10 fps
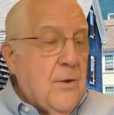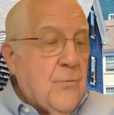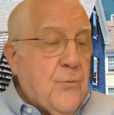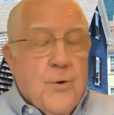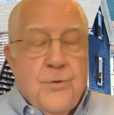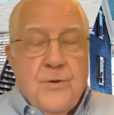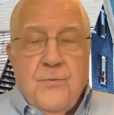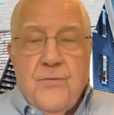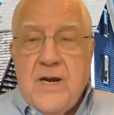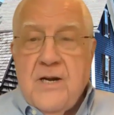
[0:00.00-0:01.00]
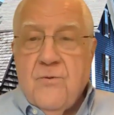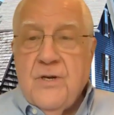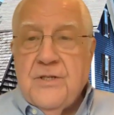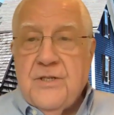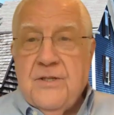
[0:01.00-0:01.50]
the fourth and final
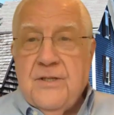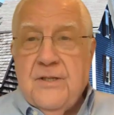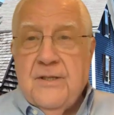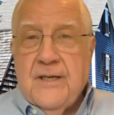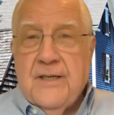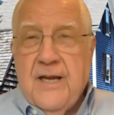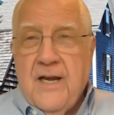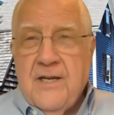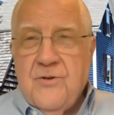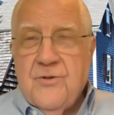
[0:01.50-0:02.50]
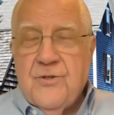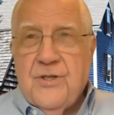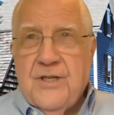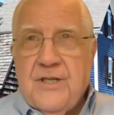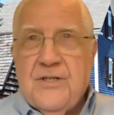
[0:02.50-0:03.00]
reason that I
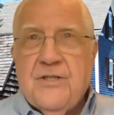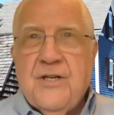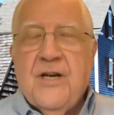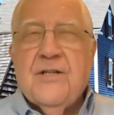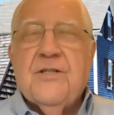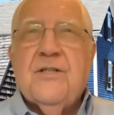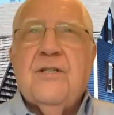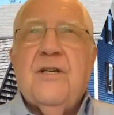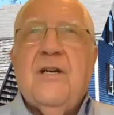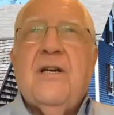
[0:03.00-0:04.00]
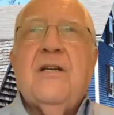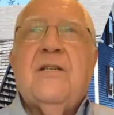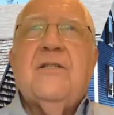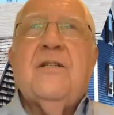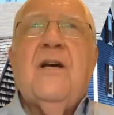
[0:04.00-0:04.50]
usually suggest, and
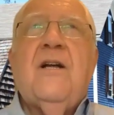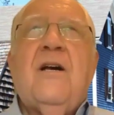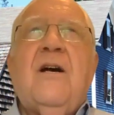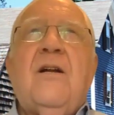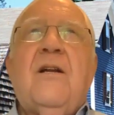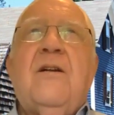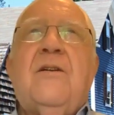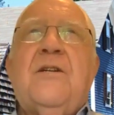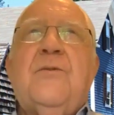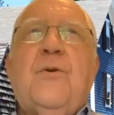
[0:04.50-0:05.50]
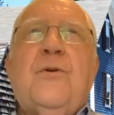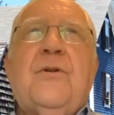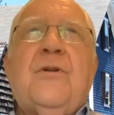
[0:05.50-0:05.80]
it's a, a little different